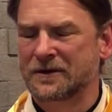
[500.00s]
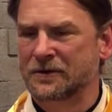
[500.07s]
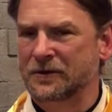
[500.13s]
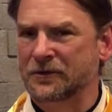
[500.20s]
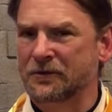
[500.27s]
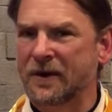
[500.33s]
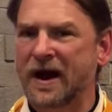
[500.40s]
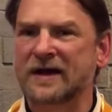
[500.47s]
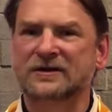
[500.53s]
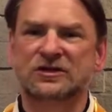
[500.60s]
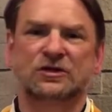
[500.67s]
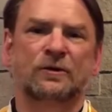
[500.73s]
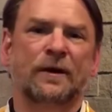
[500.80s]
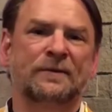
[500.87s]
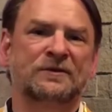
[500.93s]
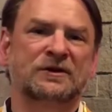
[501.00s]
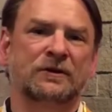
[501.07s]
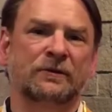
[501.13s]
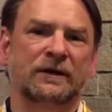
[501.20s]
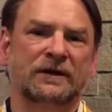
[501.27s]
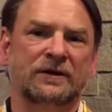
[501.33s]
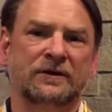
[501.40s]
Well, throughout Scripture,
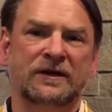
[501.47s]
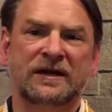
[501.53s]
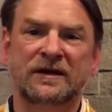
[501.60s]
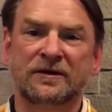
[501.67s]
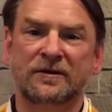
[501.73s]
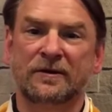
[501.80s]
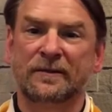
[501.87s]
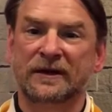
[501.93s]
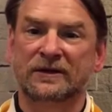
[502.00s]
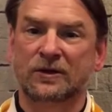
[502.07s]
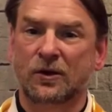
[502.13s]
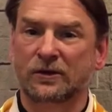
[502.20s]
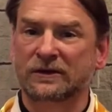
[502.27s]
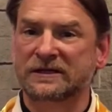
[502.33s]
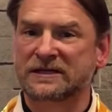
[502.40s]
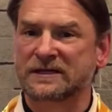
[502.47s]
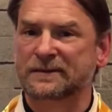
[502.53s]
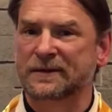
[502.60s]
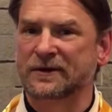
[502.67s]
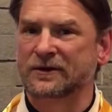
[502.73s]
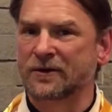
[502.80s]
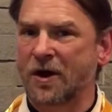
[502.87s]
when you hear about the Holy
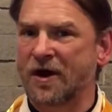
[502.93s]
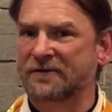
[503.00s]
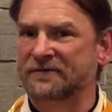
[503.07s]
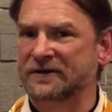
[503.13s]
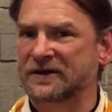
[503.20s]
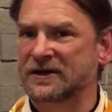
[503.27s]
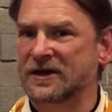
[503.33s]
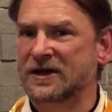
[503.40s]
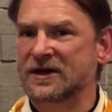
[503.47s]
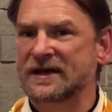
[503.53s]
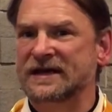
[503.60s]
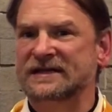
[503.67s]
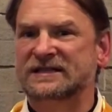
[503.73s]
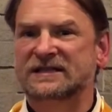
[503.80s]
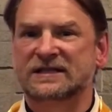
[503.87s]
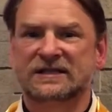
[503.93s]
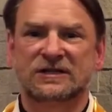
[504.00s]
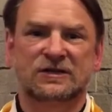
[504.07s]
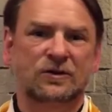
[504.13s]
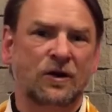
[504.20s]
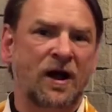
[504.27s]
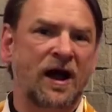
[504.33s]
Spirit, often it's
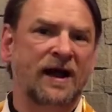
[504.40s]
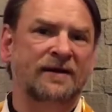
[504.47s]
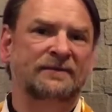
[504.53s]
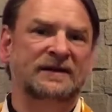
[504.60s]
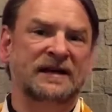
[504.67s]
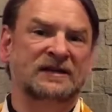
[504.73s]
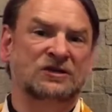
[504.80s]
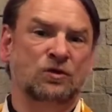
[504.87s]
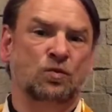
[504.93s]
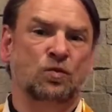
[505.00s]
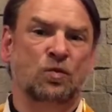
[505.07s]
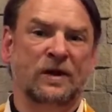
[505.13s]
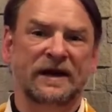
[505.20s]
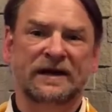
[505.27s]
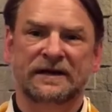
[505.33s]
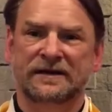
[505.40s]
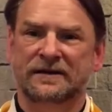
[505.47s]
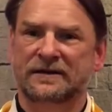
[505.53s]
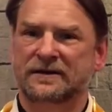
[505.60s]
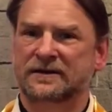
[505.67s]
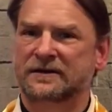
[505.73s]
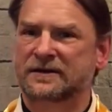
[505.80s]
described as a
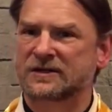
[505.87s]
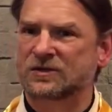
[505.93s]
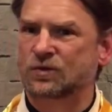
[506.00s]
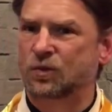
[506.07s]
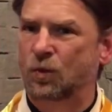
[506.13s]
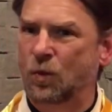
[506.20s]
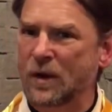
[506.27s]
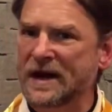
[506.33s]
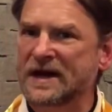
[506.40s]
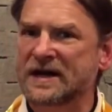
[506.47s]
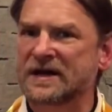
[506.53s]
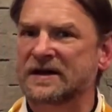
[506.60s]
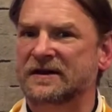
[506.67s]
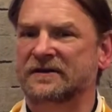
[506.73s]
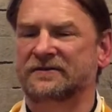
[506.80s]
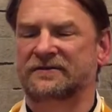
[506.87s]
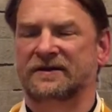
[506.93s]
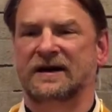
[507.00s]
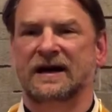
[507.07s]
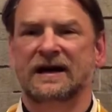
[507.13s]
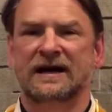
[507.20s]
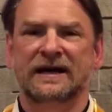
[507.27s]
wind, this wind of
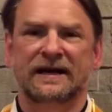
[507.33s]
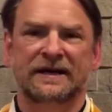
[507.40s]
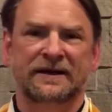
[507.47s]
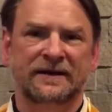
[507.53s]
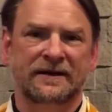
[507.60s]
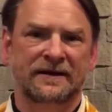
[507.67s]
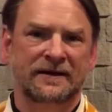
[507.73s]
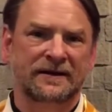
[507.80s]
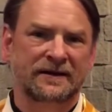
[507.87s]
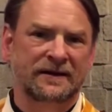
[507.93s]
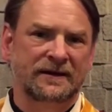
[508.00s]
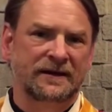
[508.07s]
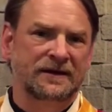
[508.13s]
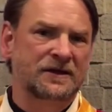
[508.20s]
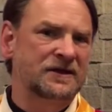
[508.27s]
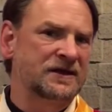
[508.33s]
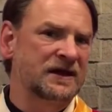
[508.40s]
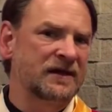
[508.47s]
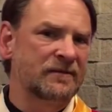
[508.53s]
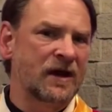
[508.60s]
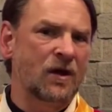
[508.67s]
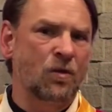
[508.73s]
God. And the
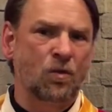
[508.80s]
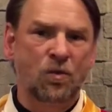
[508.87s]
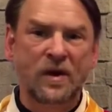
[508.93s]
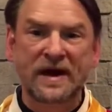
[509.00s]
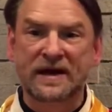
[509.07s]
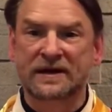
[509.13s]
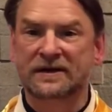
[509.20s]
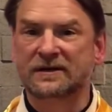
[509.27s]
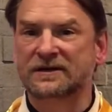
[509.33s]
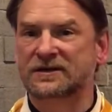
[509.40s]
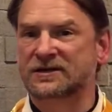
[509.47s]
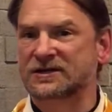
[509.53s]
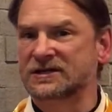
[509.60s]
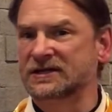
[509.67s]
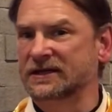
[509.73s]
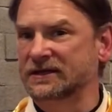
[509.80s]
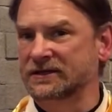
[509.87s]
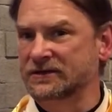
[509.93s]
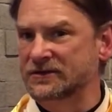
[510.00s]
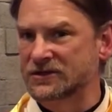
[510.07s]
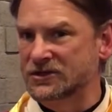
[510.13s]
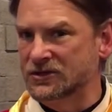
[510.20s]
thing about wind, just like
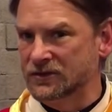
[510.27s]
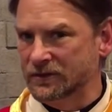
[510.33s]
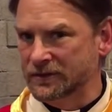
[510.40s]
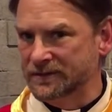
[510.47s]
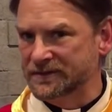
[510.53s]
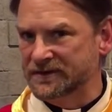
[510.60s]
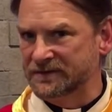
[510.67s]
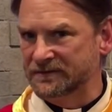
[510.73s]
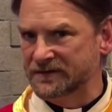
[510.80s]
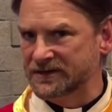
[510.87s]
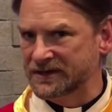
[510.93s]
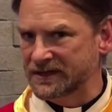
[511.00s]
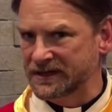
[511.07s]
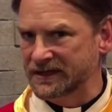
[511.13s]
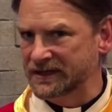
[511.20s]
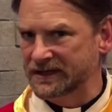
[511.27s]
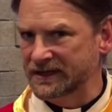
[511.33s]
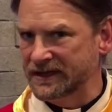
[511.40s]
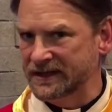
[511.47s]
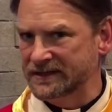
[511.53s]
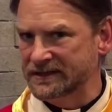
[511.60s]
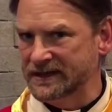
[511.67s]
those storms in Virginia
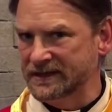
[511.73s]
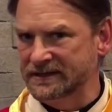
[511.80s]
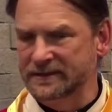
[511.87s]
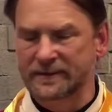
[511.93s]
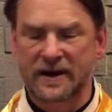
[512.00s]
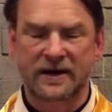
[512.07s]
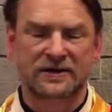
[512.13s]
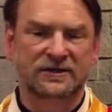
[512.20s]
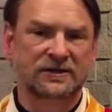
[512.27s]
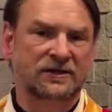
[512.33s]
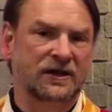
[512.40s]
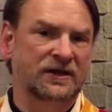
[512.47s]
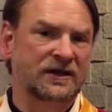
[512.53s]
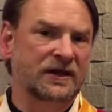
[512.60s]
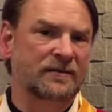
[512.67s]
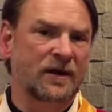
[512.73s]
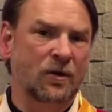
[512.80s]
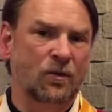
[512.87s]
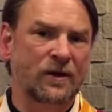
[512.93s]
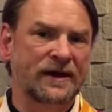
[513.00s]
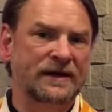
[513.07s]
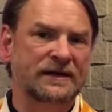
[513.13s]
that I talked about, the thing
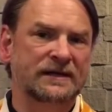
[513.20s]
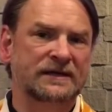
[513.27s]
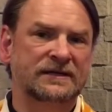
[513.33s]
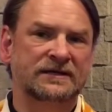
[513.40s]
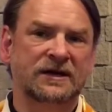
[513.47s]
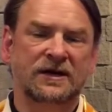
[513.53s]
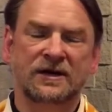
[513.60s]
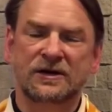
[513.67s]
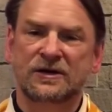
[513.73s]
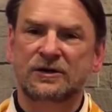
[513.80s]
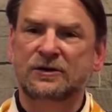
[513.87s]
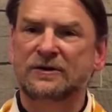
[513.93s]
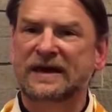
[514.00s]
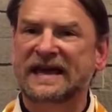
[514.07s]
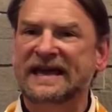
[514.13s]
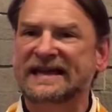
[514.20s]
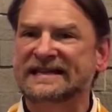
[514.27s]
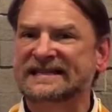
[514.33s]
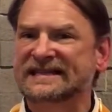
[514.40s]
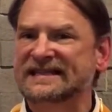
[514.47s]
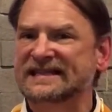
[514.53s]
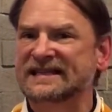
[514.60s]
about wind is you
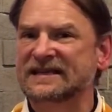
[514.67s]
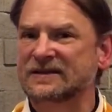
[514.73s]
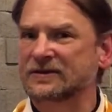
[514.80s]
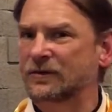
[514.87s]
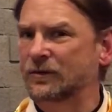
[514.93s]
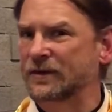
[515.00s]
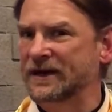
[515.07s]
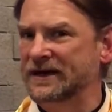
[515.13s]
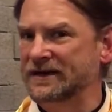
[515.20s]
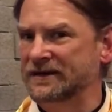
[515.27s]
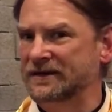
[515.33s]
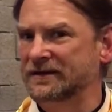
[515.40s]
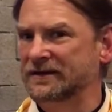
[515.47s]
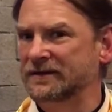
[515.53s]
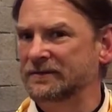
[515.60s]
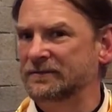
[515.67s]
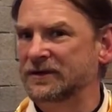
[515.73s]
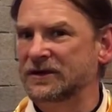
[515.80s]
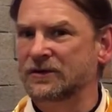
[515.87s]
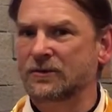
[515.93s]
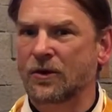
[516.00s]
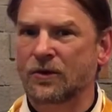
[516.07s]
can't see the wind,
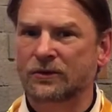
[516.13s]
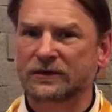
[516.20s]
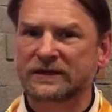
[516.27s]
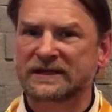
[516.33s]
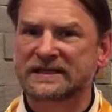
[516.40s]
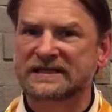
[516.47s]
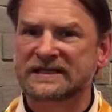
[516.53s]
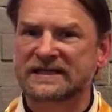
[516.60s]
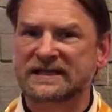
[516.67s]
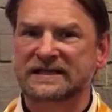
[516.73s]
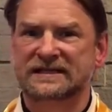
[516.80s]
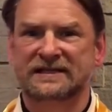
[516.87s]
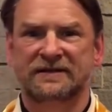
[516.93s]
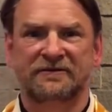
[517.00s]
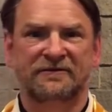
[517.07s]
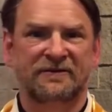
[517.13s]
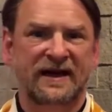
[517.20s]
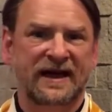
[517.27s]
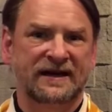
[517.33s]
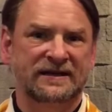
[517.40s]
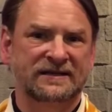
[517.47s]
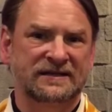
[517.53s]
but you only see its
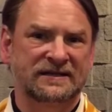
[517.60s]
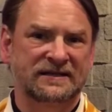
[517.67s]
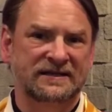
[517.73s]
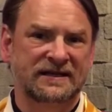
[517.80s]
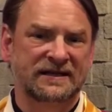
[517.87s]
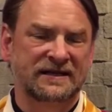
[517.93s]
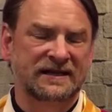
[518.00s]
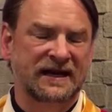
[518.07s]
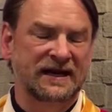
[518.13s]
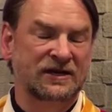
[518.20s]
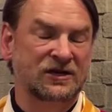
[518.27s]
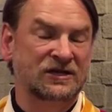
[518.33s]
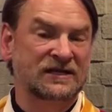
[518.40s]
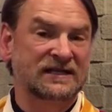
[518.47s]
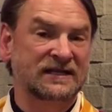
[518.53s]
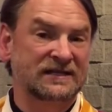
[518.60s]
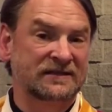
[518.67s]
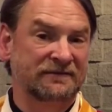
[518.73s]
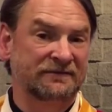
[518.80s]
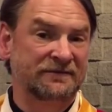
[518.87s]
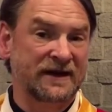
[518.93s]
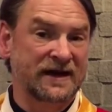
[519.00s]
effects. And you see its
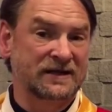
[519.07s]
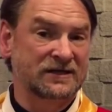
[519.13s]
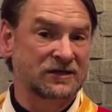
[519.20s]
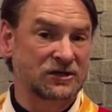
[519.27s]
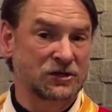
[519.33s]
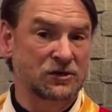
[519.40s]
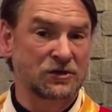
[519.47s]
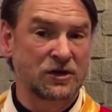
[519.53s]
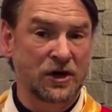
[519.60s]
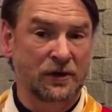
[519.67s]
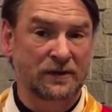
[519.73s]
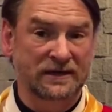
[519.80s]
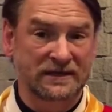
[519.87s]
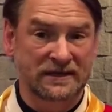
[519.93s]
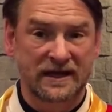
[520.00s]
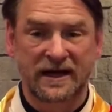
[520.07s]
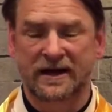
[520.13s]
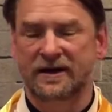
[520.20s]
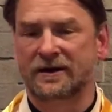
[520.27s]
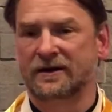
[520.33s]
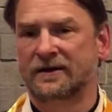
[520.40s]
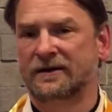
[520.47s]
effects and you know it's
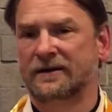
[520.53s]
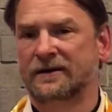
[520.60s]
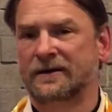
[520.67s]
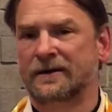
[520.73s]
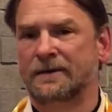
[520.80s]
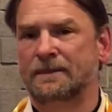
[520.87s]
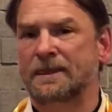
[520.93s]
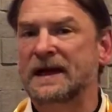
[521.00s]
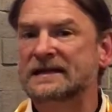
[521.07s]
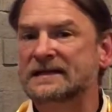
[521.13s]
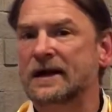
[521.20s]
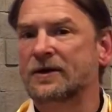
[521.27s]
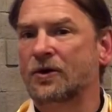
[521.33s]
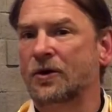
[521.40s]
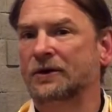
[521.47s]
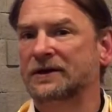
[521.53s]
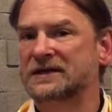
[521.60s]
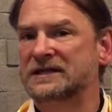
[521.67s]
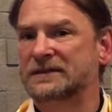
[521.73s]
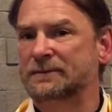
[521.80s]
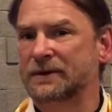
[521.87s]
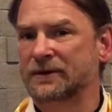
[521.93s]
there. That's how the Holy
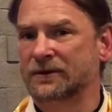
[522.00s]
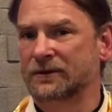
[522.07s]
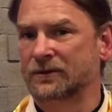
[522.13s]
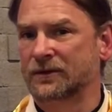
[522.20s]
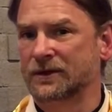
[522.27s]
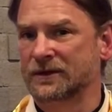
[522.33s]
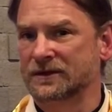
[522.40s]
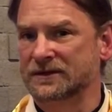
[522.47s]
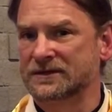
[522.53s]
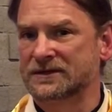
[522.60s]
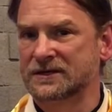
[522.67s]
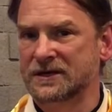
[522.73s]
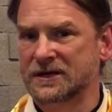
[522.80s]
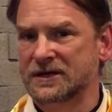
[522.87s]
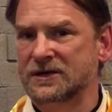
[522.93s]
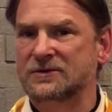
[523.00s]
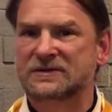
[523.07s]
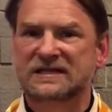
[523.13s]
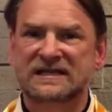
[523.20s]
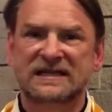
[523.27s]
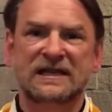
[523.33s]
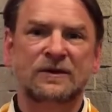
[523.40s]
Spirit works. You
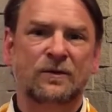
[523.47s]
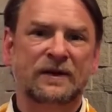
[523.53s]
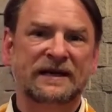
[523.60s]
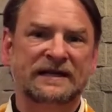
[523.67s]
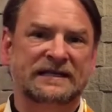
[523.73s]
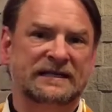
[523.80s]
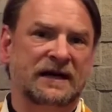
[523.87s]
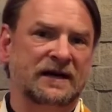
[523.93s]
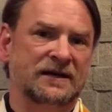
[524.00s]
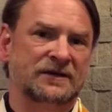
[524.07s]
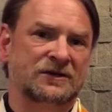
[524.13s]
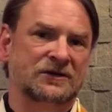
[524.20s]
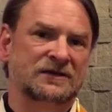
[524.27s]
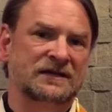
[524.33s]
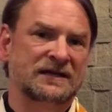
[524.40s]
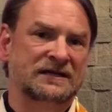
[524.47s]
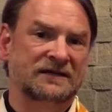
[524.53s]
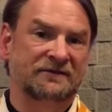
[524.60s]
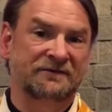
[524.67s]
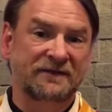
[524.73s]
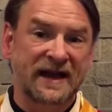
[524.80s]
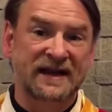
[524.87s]
see what it does, you see its
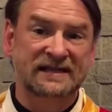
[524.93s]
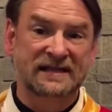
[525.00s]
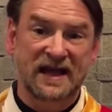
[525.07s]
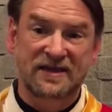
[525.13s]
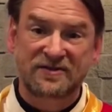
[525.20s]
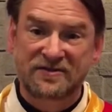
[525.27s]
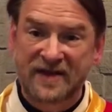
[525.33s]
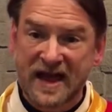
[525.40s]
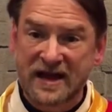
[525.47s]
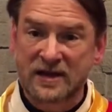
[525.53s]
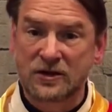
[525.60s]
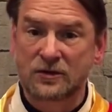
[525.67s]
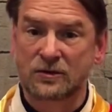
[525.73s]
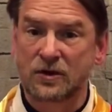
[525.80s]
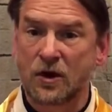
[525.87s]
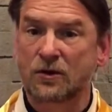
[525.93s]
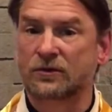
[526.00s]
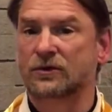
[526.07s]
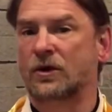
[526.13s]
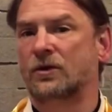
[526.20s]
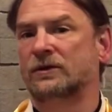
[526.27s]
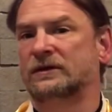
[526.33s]
effects, and then you know
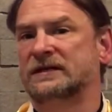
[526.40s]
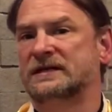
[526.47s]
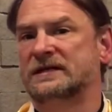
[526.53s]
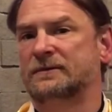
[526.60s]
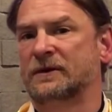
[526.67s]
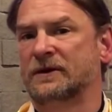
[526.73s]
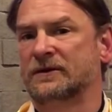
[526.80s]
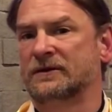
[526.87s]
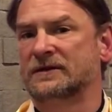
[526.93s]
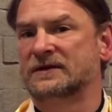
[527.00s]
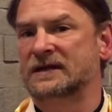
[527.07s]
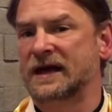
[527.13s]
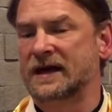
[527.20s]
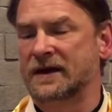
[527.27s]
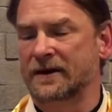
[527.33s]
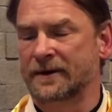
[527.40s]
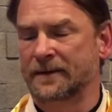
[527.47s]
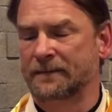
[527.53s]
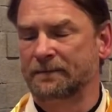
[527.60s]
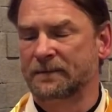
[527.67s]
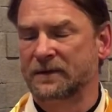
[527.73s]
the Holy Spirit is there.